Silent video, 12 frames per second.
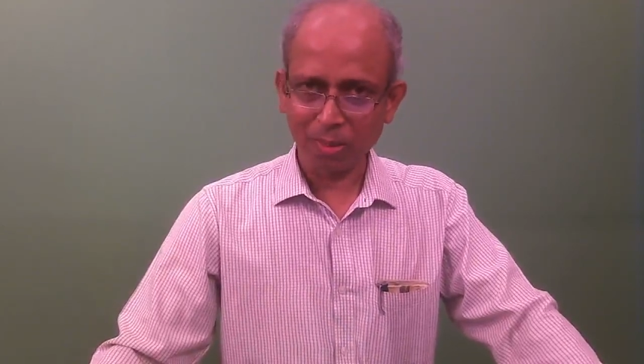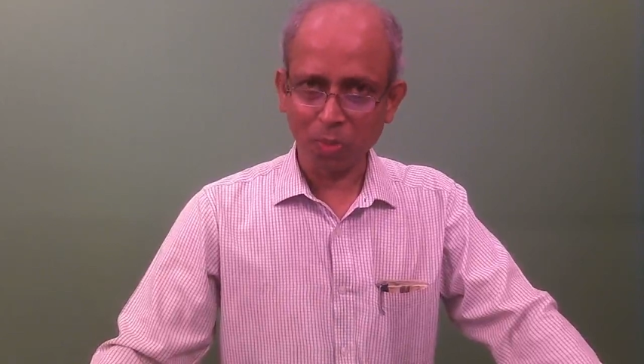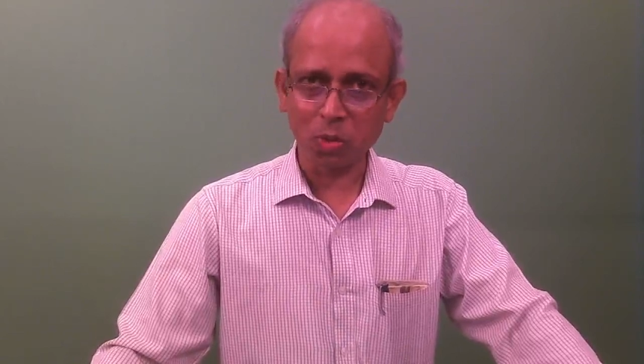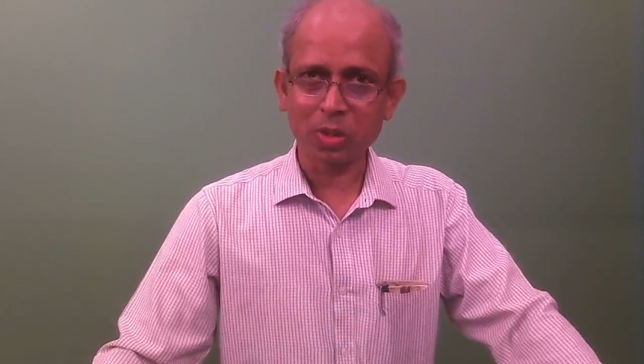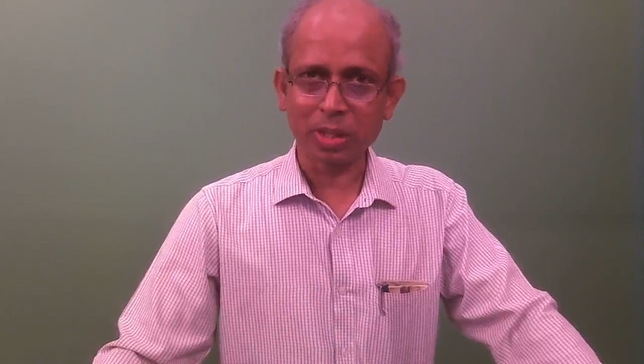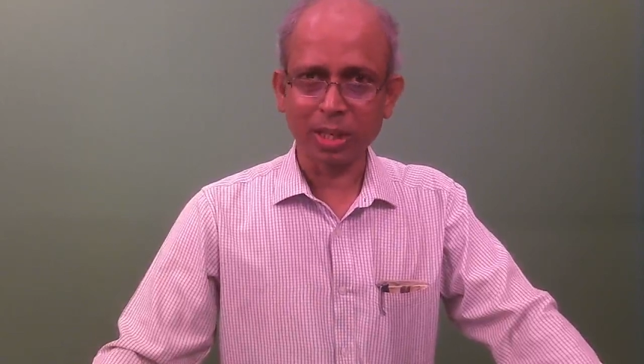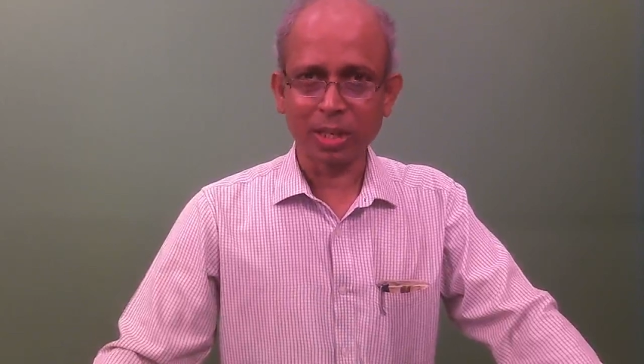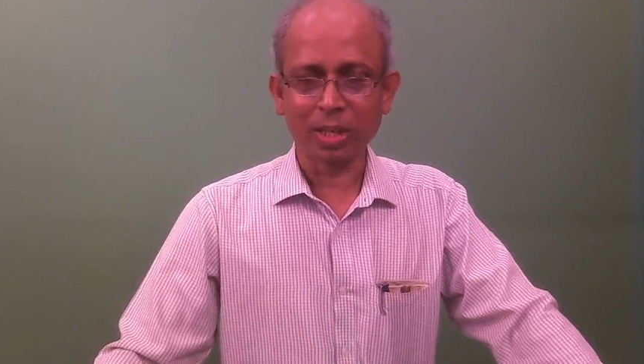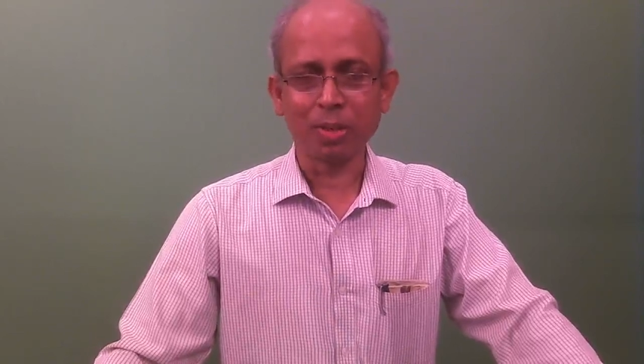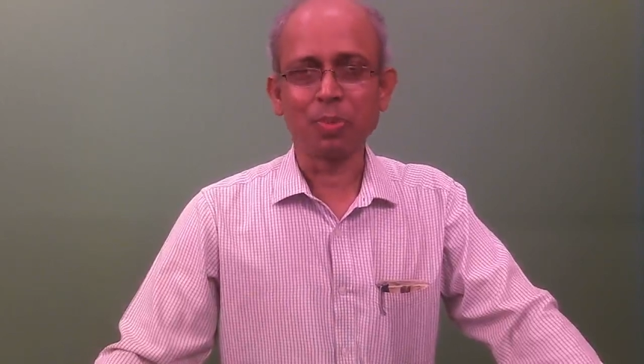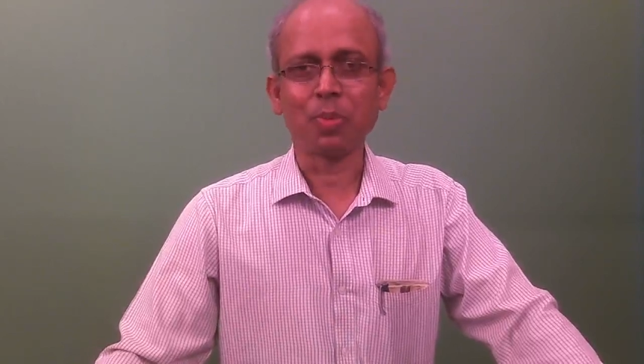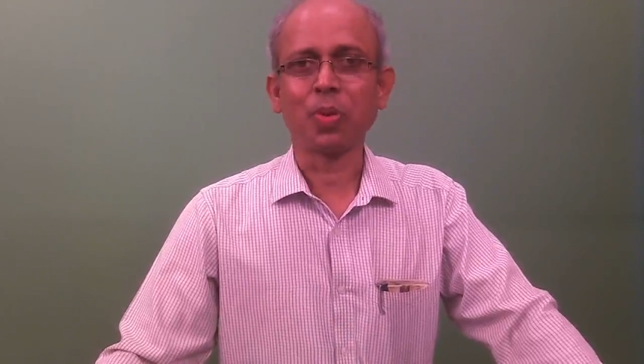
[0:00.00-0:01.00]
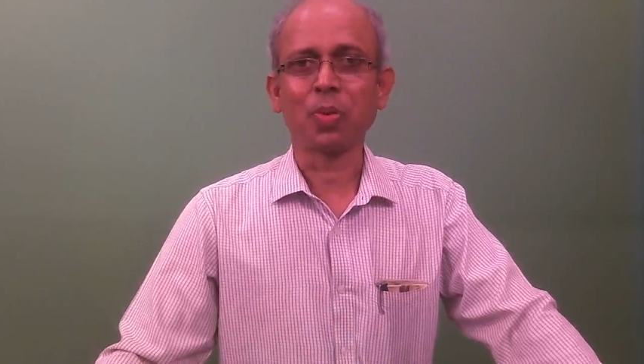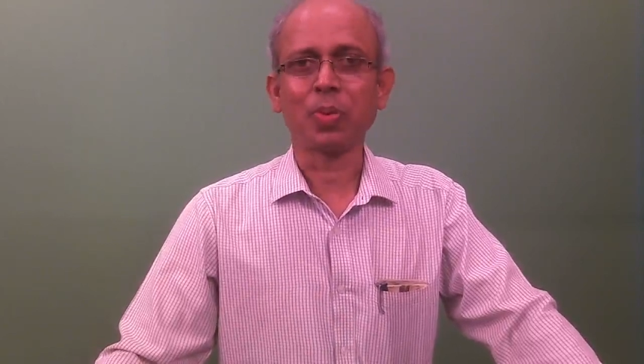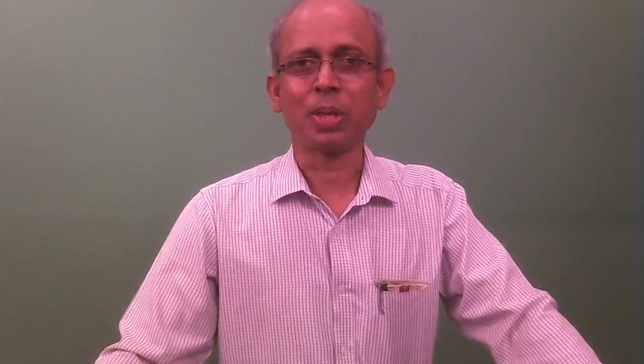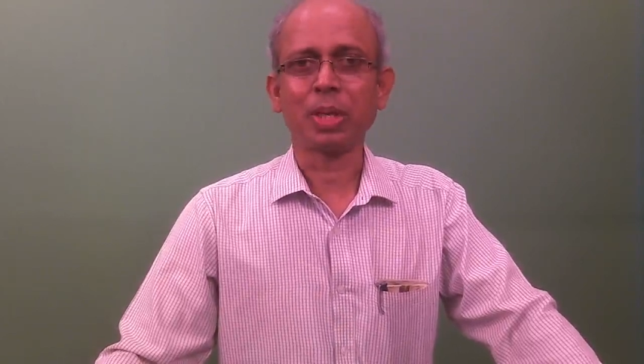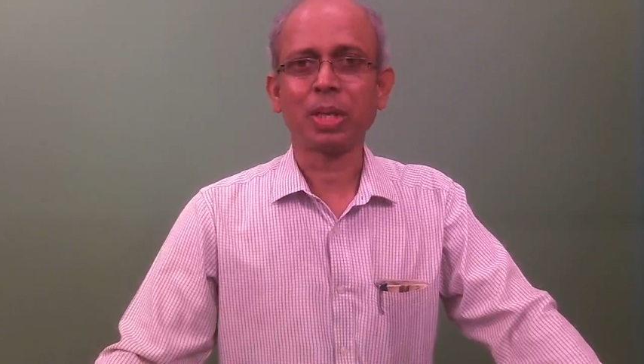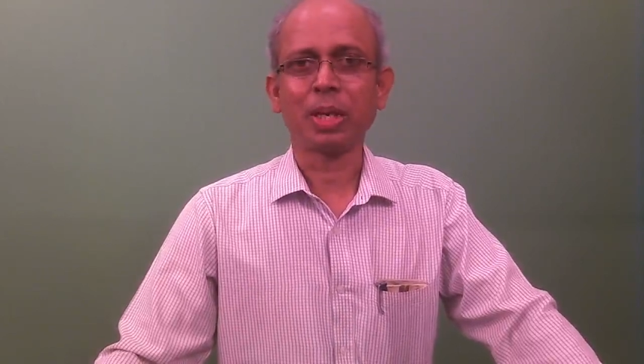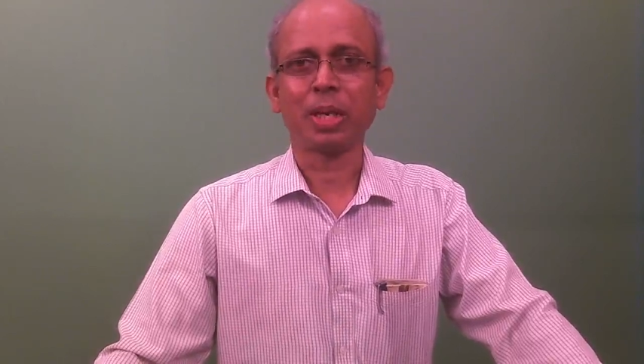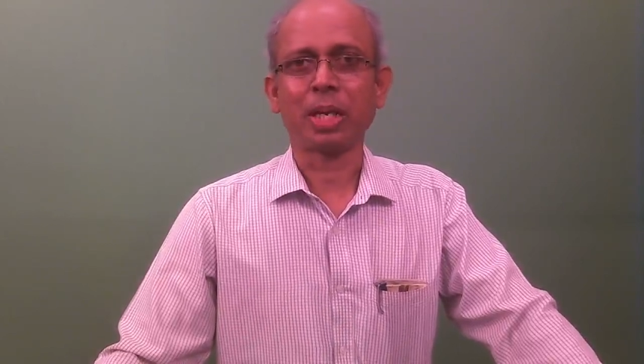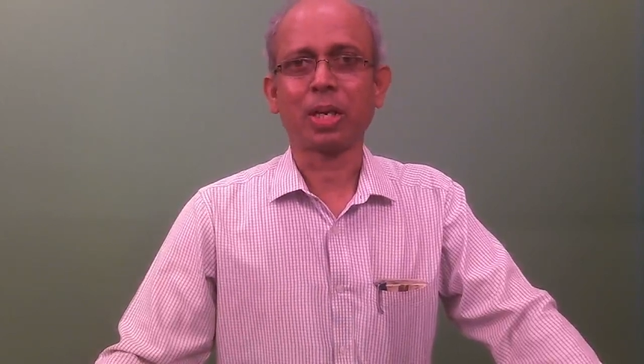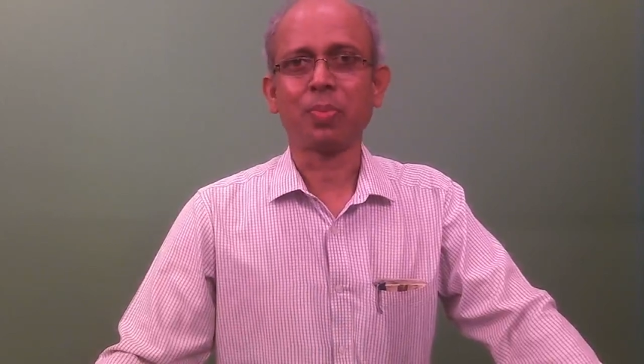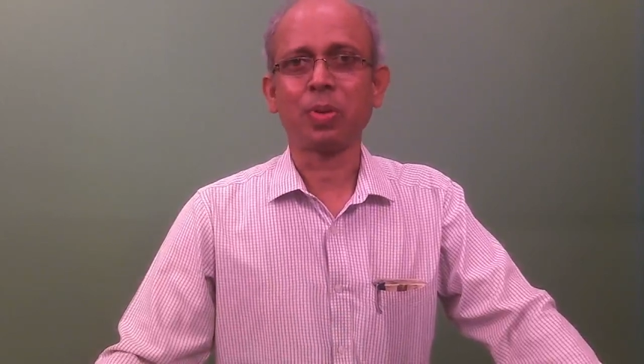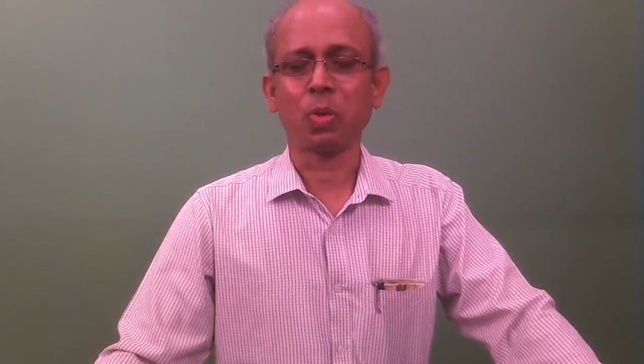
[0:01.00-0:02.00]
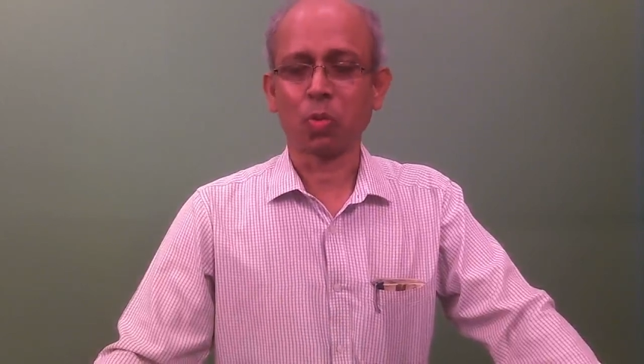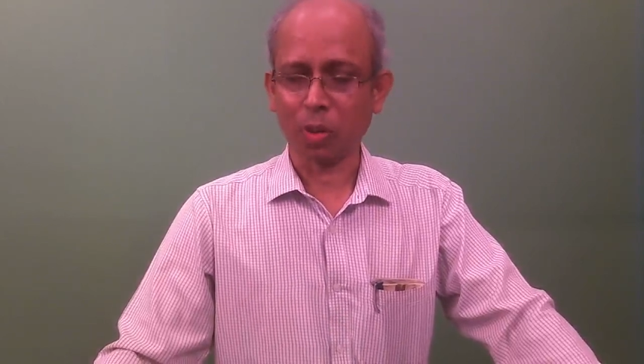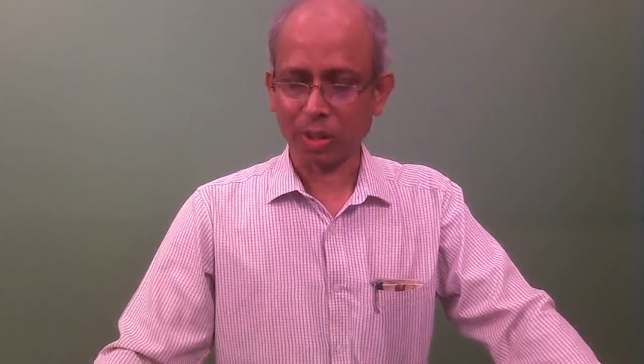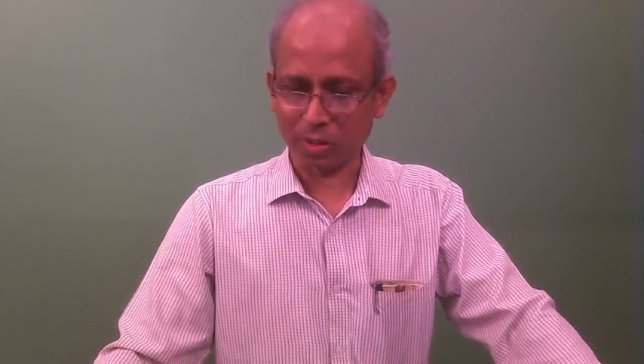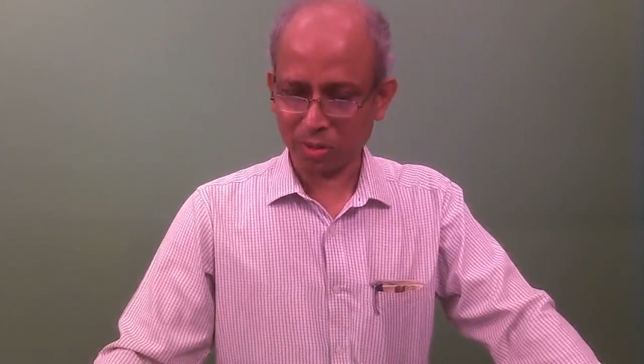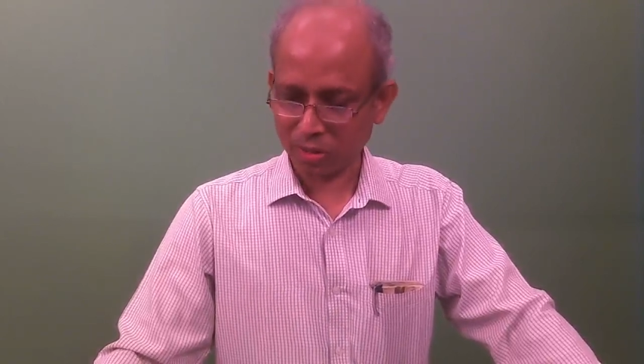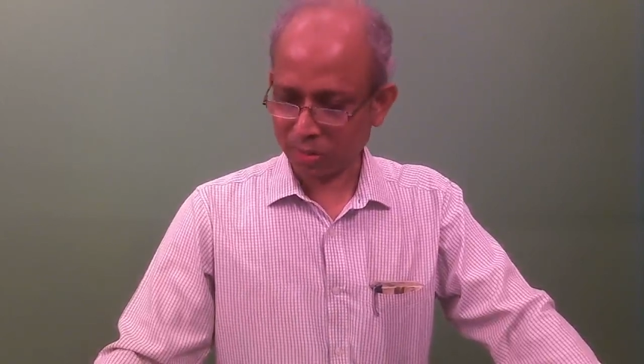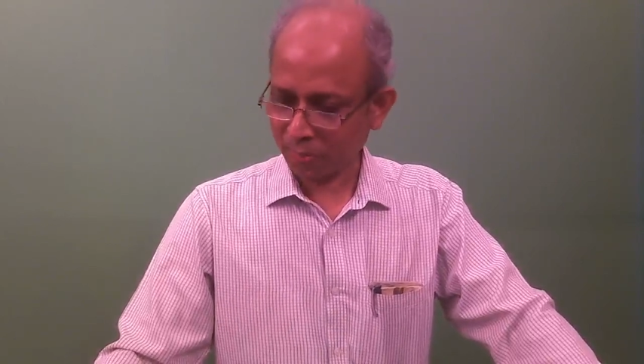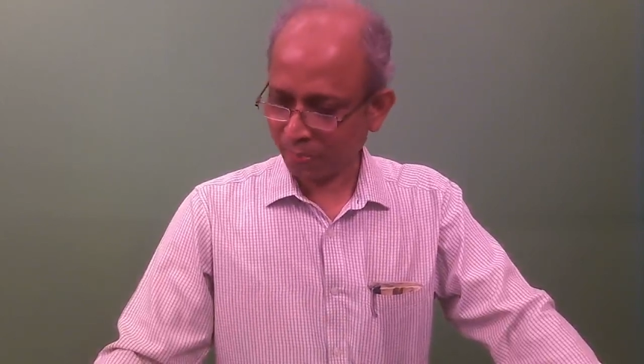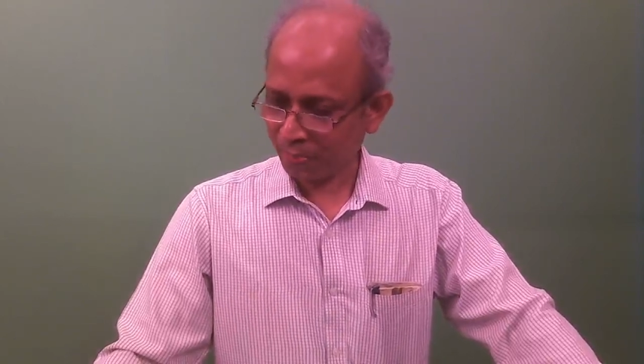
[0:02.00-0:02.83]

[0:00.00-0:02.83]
posted before we take up new questions.